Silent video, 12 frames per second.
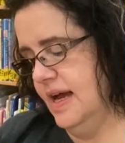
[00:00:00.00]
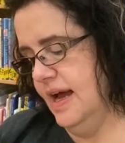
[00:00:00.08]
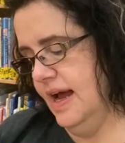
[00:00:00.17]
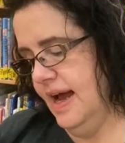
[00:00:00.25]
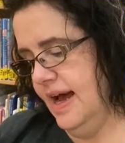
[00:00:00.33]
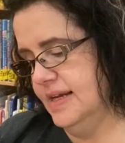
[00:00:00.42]

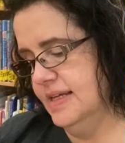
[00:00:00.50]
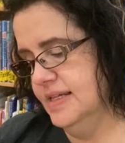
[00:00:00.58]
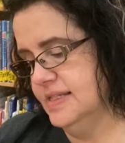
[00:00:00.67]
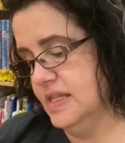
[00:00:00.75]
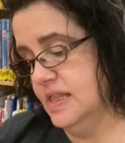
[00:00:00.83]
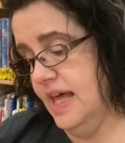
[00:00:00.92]
at
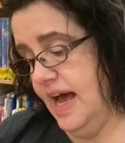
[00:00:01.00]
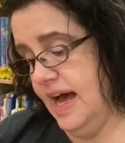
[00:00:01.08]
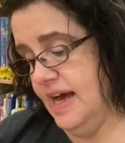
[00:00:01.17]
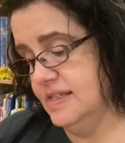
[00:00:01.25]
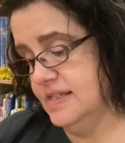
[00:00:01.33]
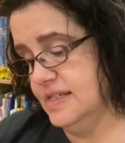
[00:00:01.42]
his
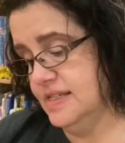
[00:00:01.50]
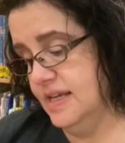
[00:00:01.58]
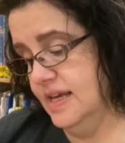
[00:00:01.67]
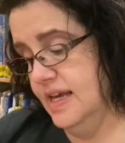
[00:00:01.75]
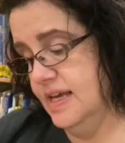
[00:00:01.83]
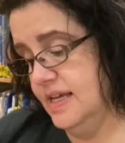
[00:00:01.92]
last,
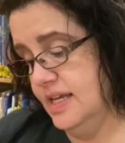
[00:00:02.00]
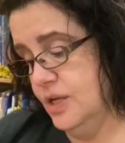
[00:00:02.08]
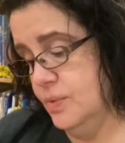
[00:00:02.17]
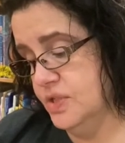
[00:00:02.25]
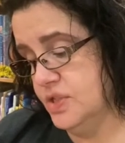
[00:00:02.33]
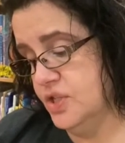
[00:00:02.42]
he
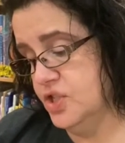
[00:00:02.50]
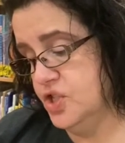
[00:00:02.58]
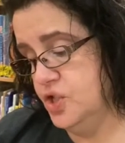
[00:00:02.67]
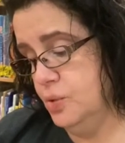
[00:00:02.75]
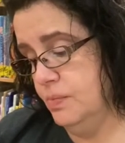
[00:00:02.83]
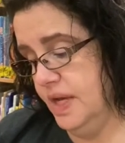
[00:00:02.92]
was a
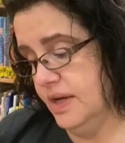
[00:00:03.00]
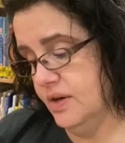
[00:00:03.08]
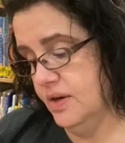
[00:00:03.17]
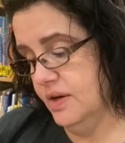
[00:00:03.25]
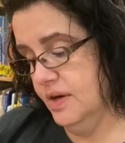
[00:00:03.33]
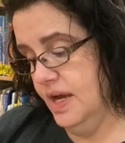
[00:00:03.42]

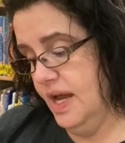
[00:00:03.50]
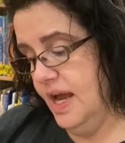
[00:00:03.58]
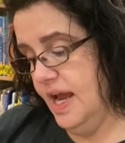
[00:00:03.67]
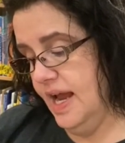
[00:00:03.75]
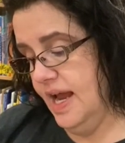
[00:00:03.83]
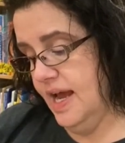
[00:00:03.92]
shoemaker
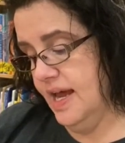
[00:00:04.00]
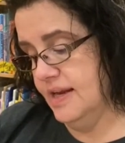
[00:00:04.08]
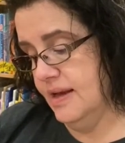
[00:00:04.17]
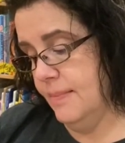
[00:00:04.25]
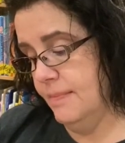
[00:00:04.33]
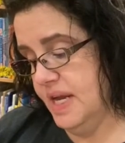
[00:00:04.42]
and
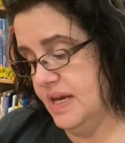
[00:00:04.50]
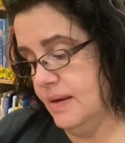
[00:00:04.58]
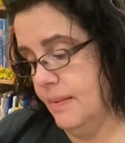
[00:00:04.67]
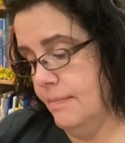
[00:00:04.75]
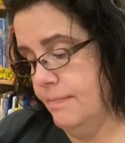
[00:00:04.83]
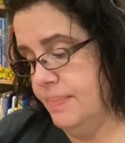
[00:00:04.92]
made
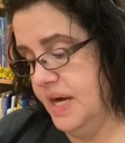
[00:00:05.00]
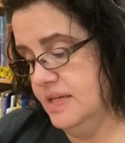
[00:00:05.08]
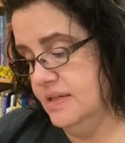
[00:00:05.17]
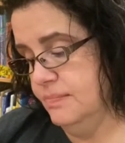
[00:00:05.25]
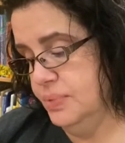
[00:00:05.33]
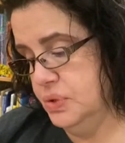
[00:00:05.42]

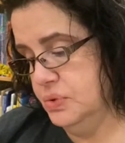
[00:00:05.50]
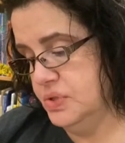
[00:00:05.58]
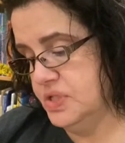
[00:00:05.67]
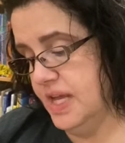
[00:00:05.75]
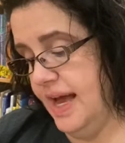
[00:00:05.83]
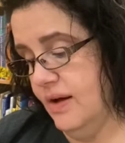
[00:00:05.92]
button
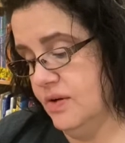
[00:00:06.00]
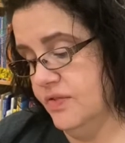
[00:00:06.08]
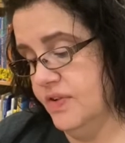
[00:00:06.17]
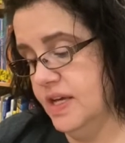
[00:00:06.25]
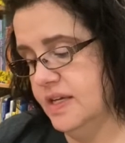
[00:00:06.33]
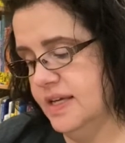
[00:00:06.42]
boots out of
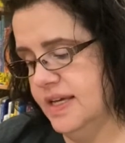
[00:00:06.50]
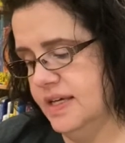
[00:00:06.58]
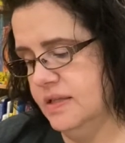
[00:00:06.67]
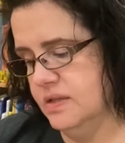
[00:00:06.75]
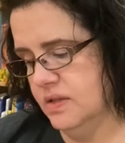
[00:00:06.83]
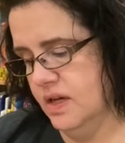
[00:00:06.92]

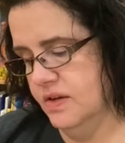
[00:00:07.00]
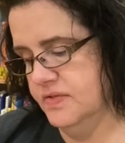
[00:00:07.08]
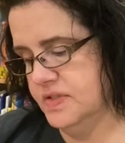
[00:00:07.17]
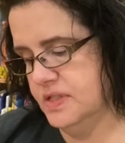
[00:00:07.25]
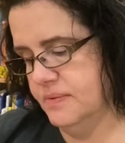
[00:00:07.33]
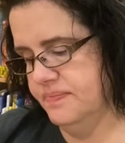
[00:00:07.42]
kid
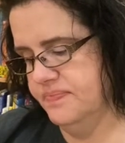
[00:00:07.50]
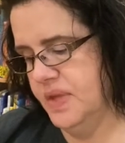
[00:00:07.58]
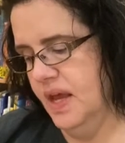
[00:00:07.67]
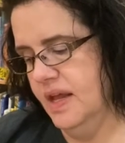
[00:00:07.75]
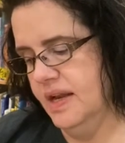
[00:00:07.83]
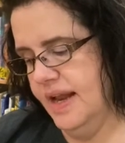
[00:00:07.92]
gloves
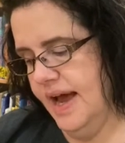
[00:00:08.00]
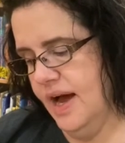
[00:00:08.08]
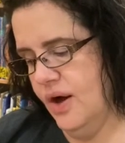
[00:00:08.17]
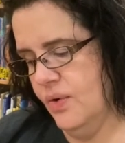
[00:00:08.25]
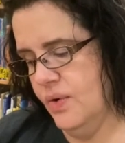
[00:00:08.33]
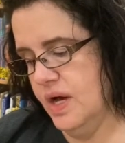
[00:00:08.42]

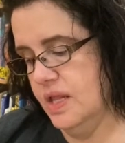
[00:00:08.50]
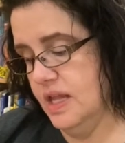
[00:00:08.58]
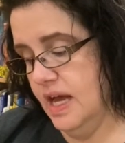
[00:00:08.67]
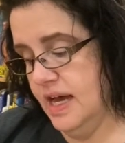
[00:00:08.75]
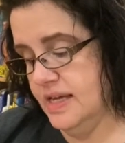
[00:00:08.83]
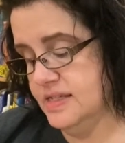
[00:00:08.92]
now,
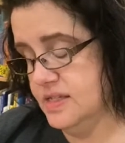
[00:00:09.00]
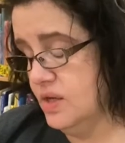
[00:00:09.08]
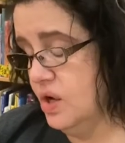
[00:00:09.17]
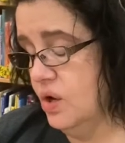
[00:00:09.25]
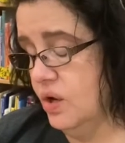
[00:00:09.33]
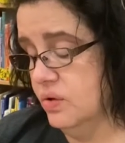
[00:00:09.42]
alas,
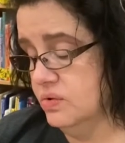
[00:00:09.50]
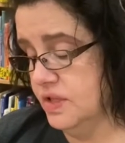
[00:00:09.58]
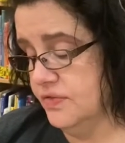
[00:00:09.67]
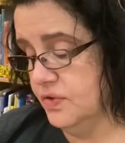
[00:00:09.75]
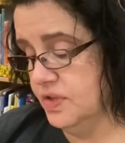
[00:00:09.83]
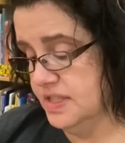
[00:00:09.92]
only
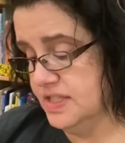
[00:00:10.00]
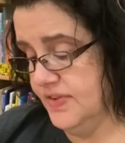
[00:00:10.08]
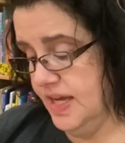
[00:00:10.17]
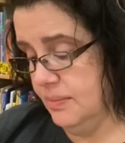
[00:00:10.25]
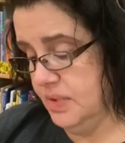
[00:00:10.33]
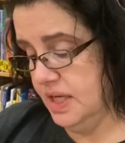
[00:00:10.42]
for his
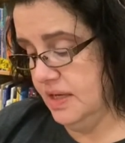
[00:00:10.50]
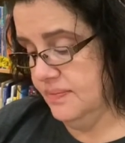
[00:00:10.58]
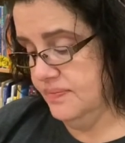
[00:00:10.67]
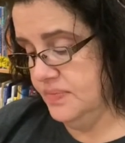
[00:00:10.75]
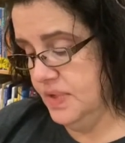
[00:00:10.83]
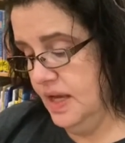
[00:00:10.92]
family.
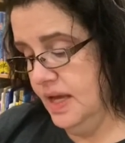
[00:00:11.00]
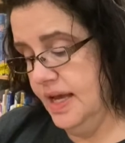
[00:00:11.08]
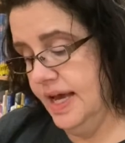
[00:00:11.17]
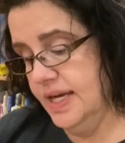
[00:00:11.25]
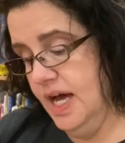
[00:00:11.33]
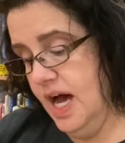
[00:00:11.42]

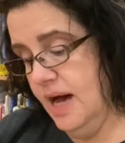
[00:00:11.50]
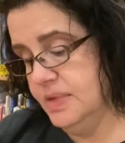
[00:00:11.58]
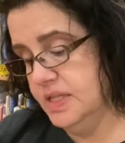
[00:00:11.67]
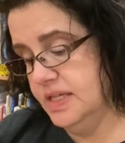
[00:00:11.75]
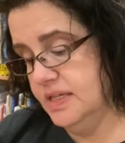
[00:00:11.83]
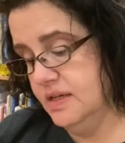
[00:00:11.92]
And
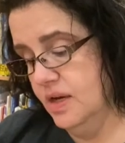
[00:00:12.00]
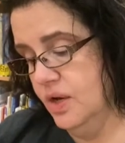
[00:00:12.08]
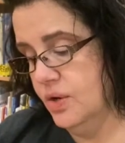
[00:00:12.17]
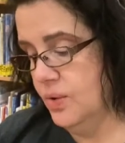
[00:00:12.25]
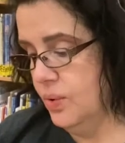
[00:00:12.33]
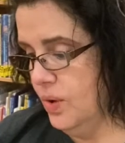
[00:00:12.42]
Homily,
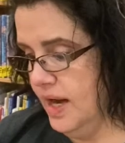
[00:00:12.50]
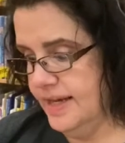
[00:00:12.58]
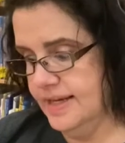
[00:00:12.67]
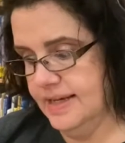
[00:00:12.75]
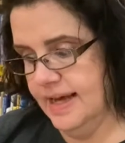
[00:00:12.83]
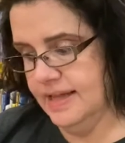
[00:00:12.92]

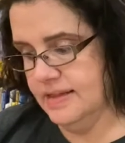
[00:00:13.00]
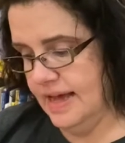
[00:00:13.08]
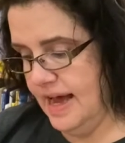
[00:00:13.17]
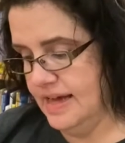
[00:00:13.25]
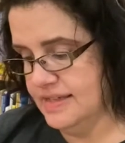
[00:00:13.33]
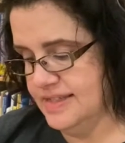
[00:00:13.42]
quiet at
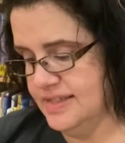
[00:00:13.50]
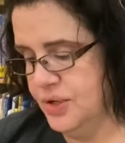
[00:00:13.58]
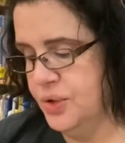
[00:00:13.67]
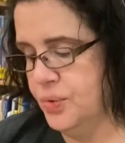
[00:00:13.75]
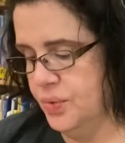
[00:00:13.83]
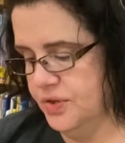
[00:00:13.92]
last
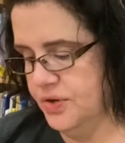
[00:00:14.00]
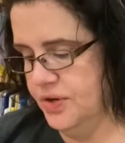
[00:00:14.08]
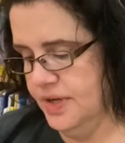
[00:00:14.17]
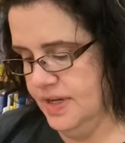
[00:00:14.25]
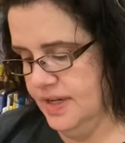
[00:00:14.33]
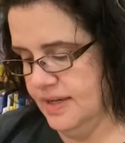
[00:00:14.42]
with her
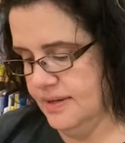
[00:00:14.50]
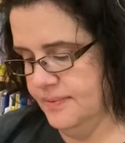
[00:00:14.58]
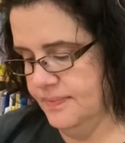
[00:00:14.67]
knitting.